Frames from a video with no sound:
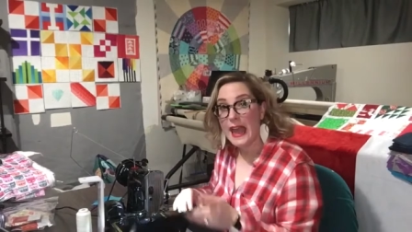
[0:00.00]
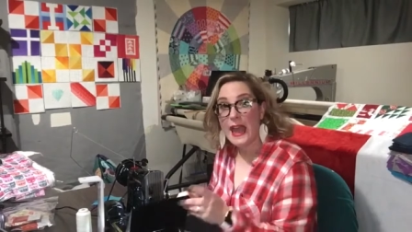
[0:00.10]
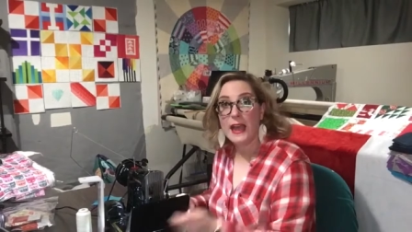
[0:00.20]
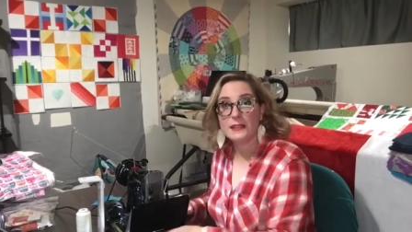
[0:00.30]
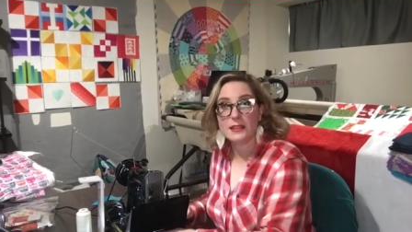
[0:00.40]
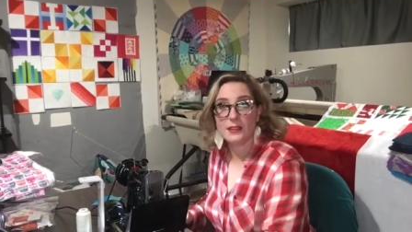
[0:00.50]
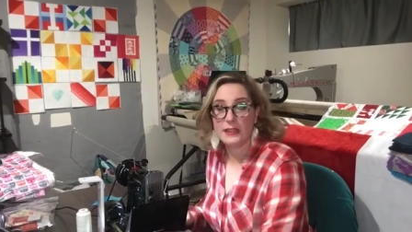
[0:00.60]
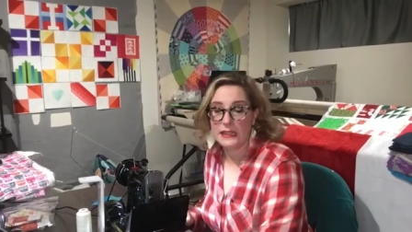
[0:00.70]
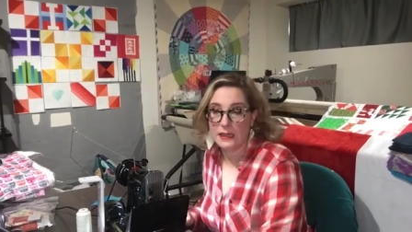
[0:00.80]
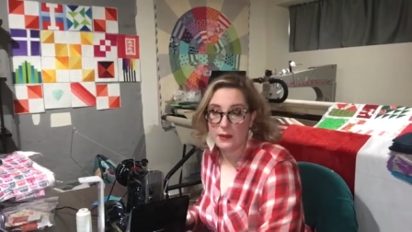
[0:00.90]
at
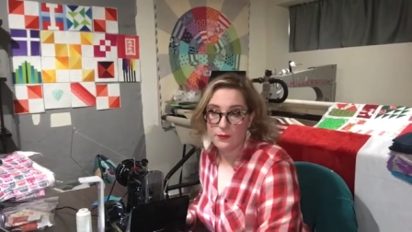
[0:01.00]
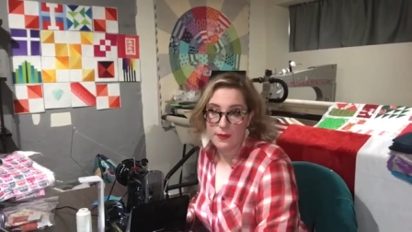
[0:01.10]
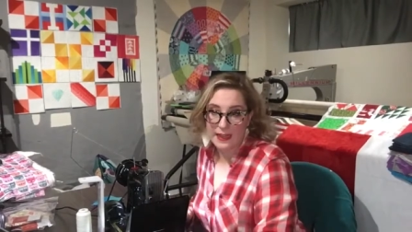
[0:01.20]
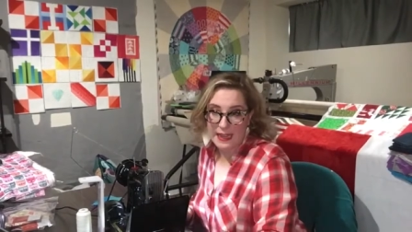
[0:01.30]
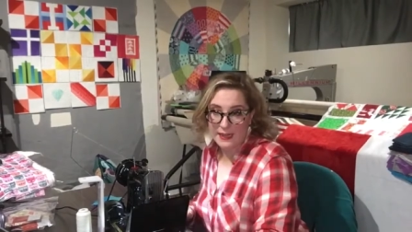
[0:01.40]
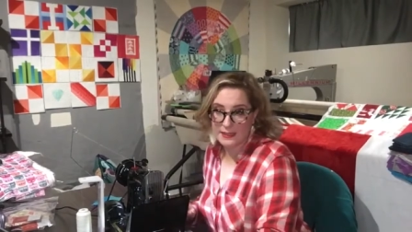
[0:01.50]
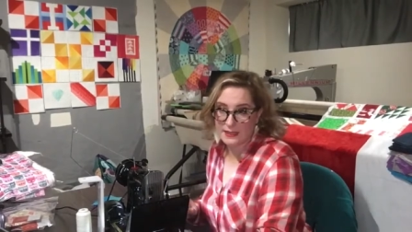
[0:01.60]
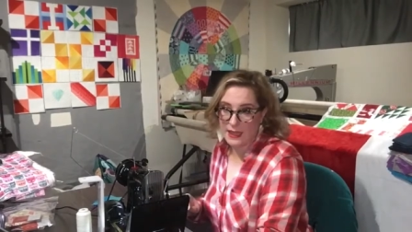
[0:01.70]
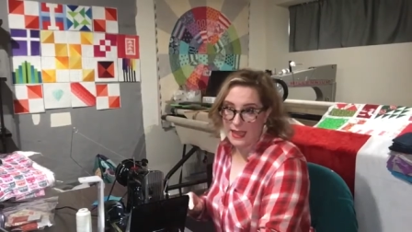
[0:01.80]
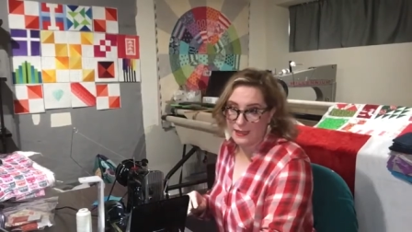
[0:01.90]
the FedEx
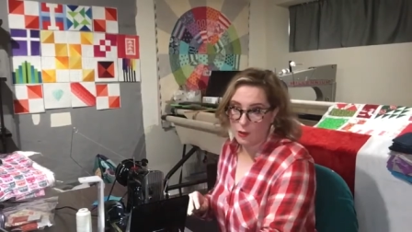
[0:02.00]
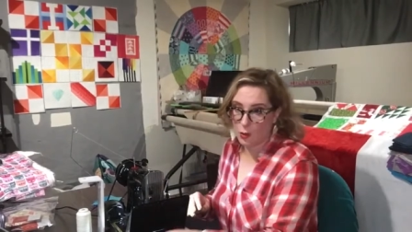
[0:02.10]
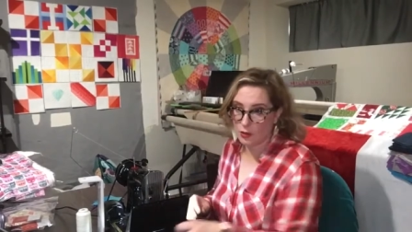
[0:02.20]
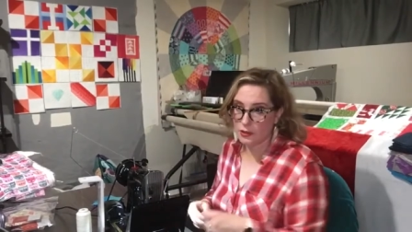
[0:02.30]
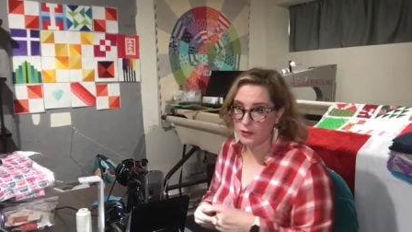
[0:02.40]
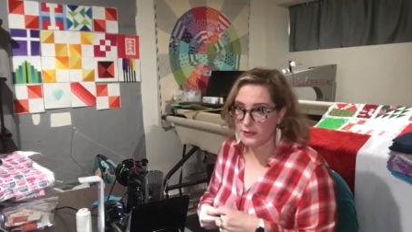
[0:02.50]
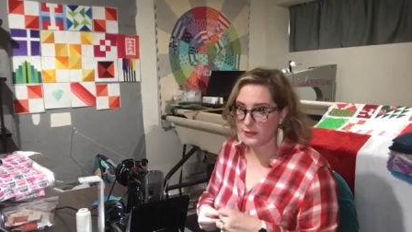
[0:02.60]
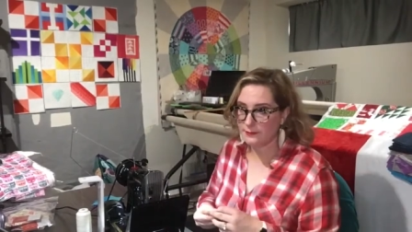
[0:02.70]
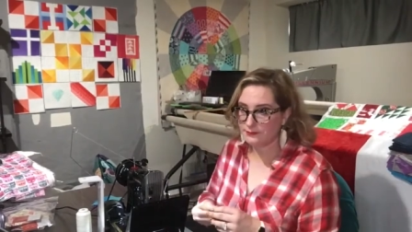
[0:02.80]
headquarters.